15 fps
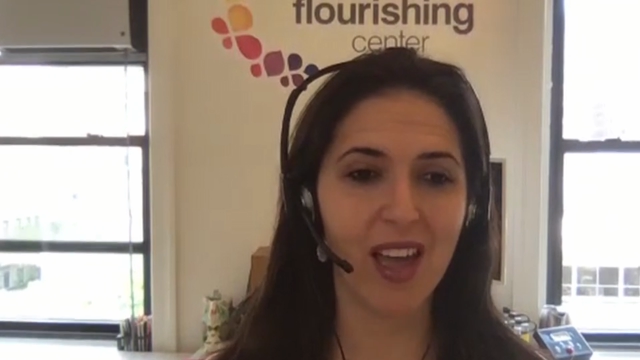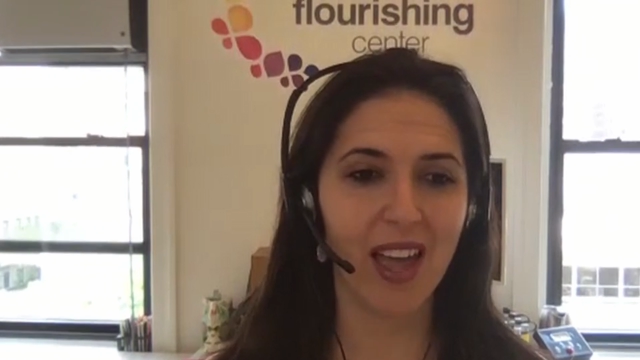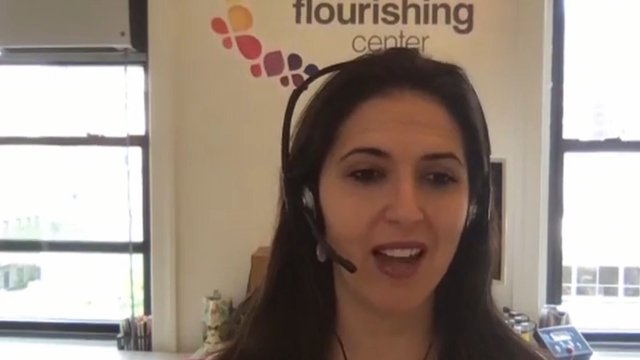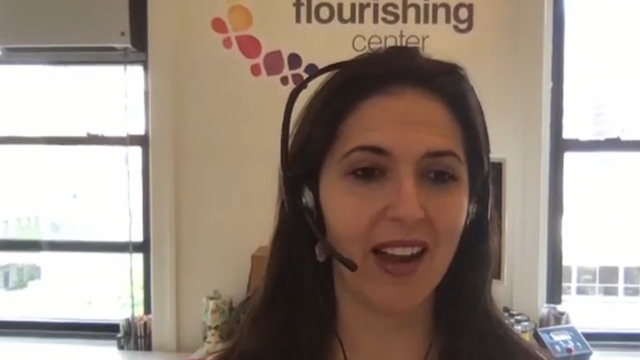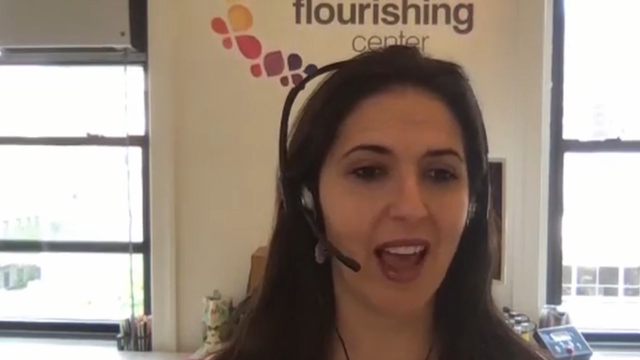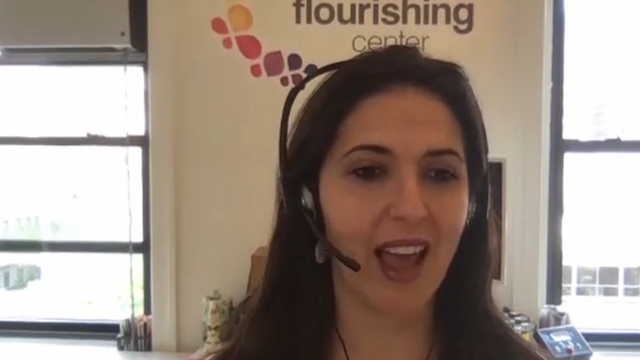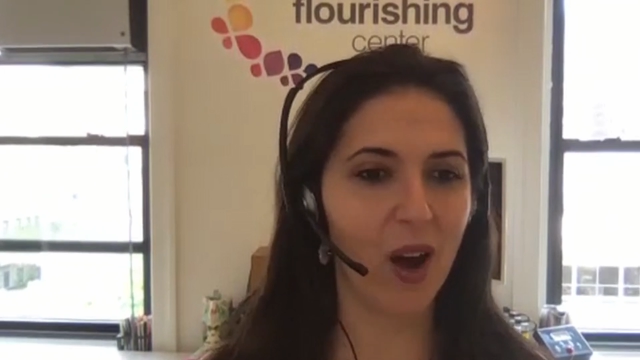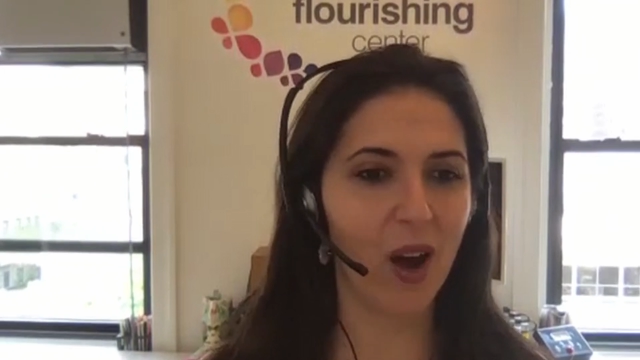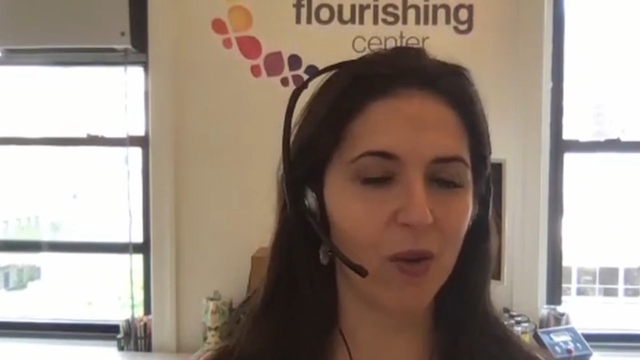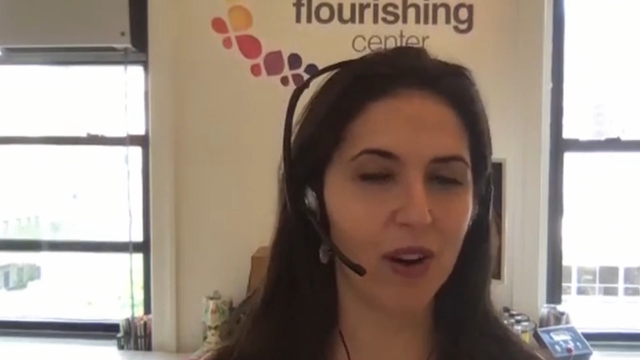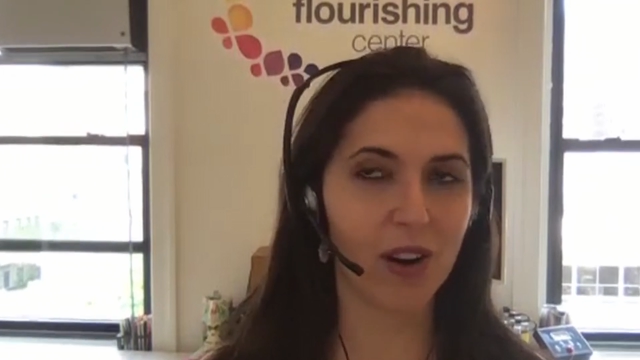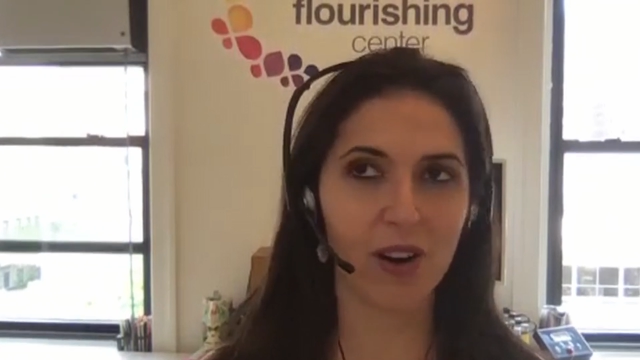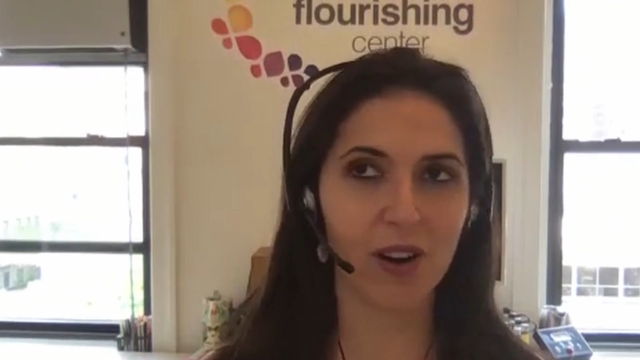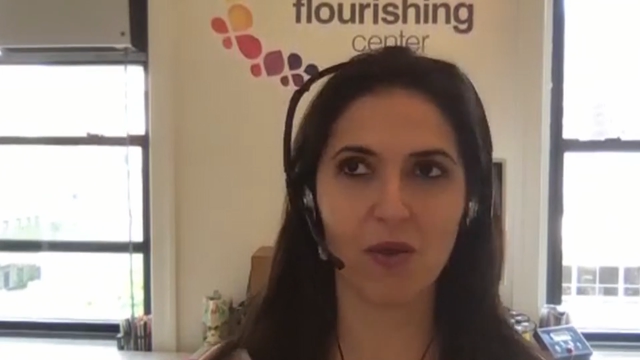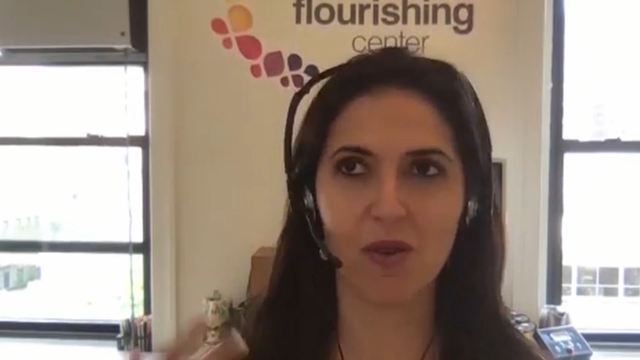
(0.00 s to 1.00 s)
an
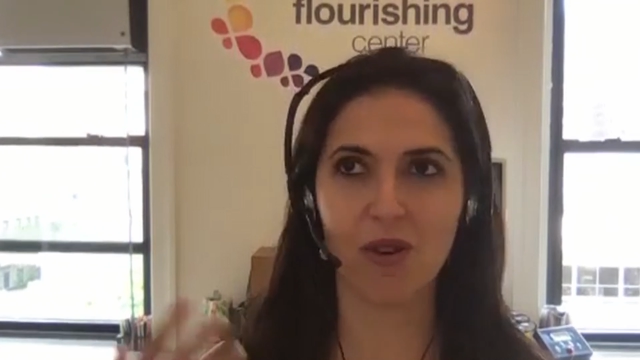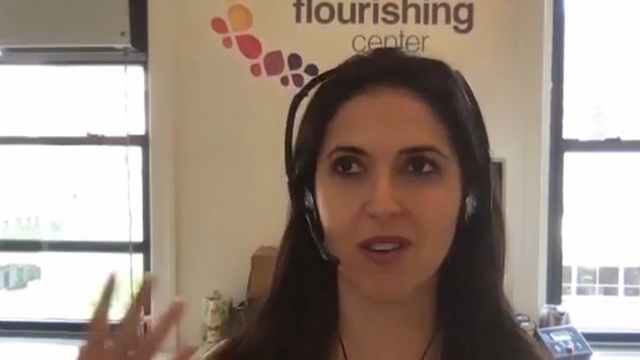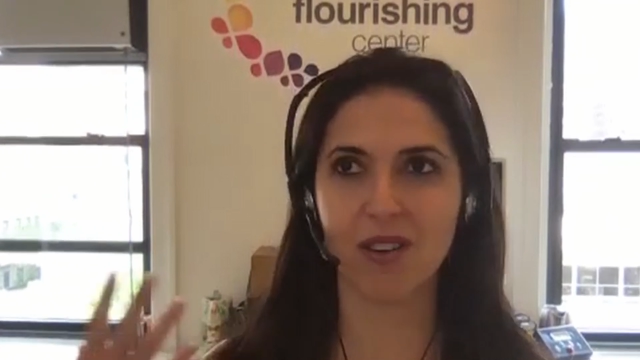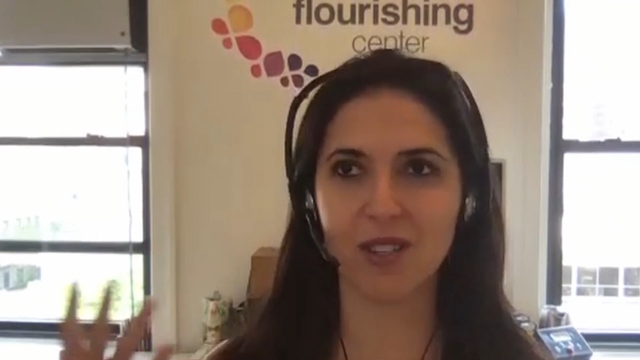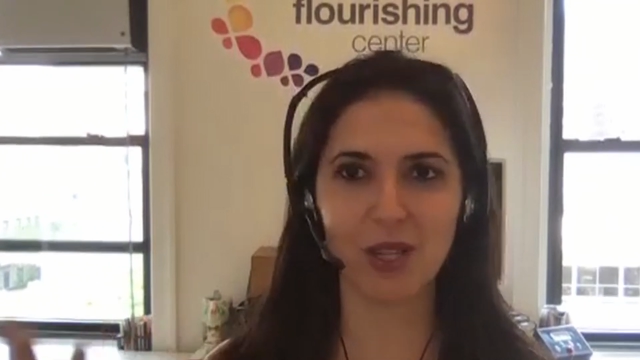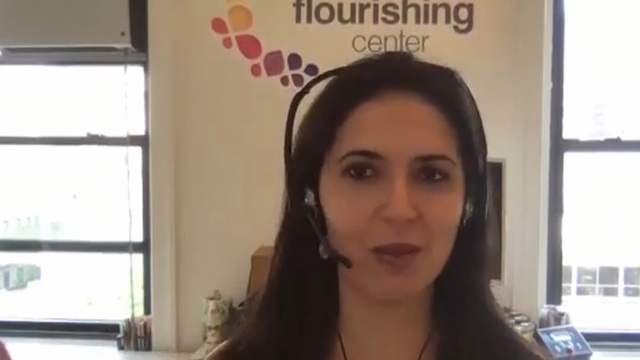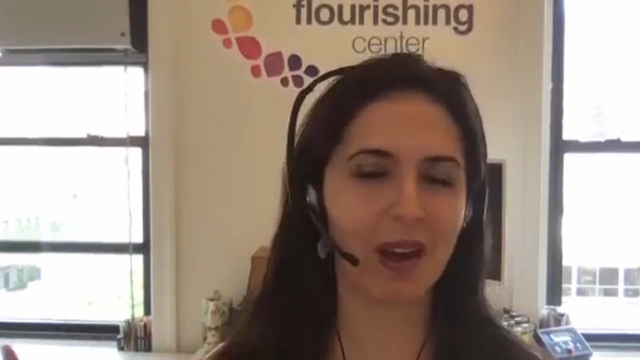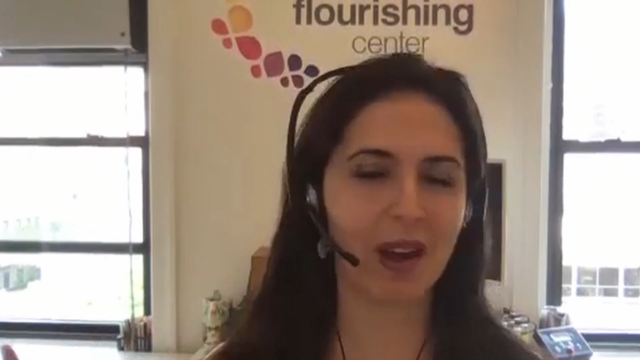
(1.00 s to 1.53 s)
hour or 2